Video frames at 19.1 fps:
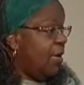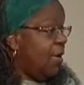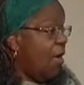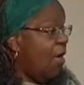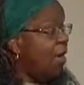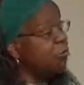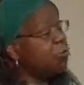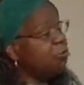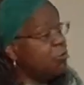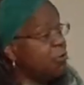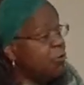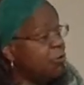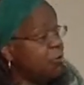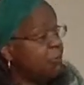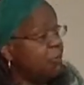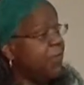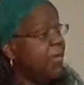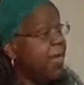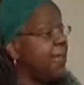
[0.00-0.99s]
Or do you
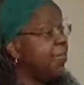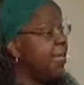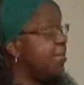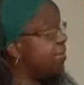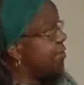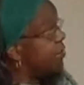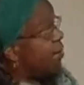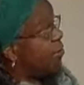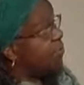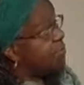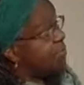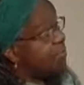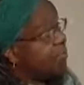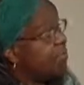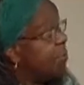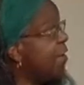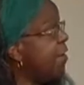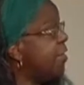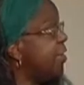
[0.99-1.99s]
feel that certain
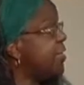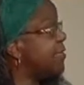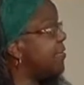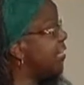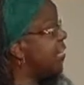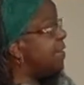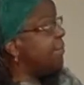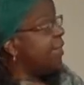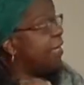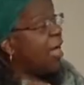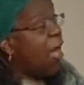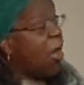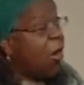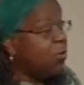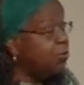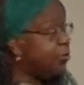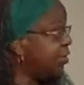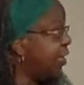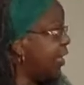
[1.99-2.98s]
spirits live in the
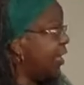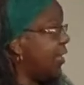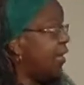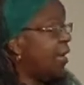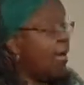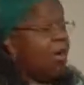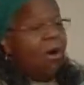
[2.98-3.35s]
ocean